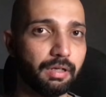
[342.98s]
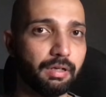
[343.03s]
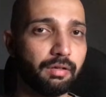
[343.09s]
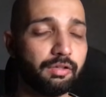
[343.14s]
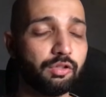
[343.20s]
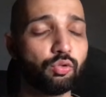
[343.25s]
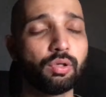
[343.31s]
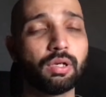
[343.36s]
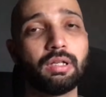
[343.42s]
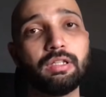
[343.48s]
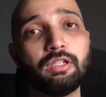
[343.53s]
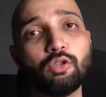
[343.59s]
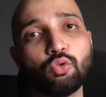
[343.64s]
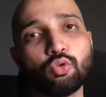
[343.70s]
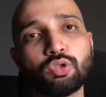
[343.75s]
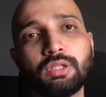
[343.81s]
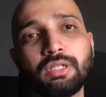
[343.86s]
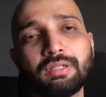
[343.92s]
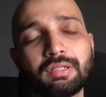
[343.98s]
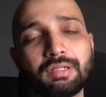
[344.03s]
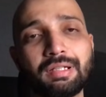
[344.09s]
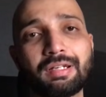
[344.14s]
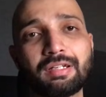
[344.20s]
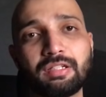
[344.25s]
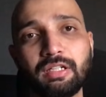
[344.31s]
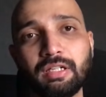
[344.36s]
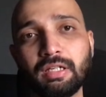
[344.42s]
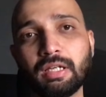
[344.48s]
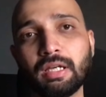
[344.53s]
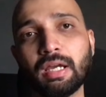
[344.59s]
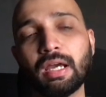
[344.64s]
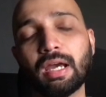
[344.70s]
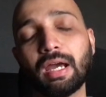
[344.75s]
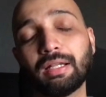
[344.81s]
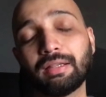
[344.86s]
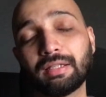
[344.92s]
You can use this energy
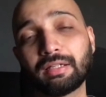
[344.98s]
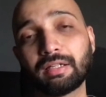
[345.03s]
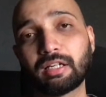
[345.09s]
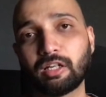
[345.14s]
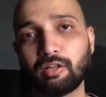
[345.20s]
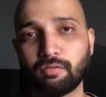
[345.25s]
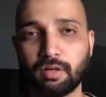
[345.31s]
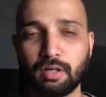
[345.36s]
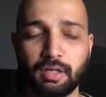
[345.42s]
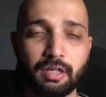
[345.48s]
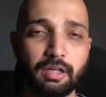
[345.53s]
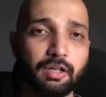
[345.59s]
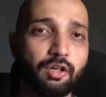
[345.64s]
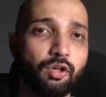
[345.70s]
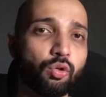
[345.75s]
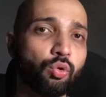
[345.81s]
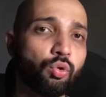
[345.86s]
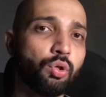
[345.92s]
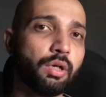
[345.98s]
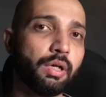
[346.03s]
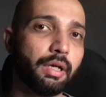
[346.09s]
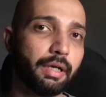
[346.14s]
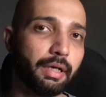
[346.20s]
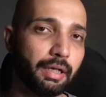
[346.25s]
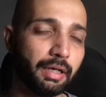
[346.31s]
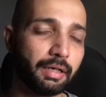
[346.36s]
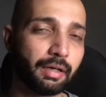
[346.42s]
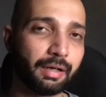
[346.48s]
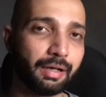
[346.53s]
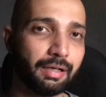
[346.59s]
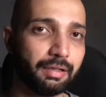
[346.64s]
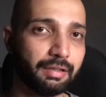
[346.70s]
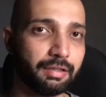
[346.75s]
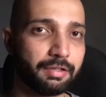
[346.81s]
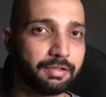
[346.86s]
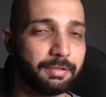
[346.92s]
and then convert it into electrical
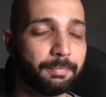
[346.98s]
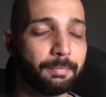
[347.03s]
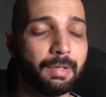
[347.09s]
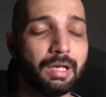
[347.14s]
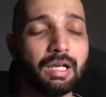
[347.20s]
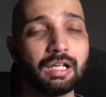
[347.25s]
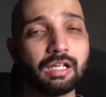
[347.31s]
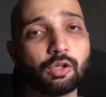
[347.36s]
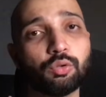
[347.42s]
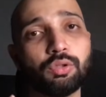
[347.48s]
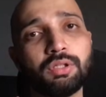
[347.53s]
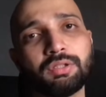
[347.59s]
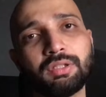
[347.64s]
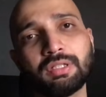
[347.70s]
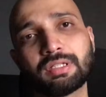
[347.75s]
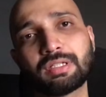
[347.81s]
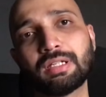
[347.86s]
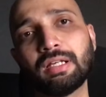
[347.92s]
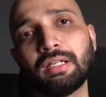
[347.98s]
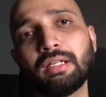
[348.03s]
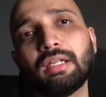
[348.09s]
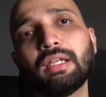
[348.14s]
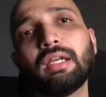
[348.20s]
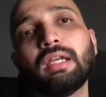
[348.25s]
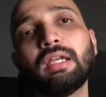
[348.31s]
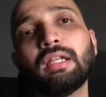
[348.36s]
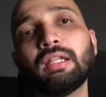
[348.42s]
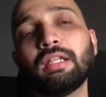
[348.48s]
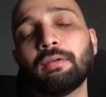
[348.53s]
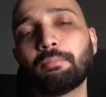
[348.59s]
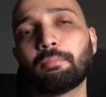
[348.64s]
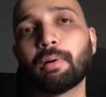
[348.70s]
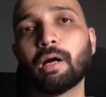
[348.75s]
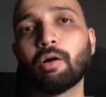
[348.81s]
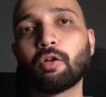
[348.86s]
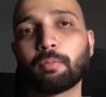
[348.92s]
energy. Now this is done in the
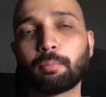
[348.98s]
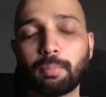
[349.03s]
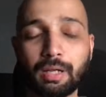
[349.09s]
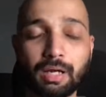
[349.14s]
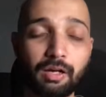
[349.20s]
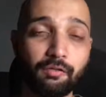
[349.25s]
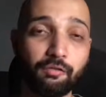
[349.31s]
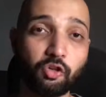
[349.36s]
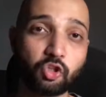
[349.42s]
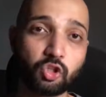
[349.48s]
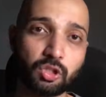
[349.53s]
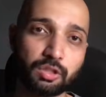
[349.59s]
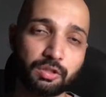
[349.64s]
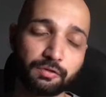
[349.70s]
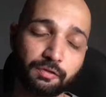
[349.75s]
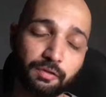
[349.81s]
power plant, which is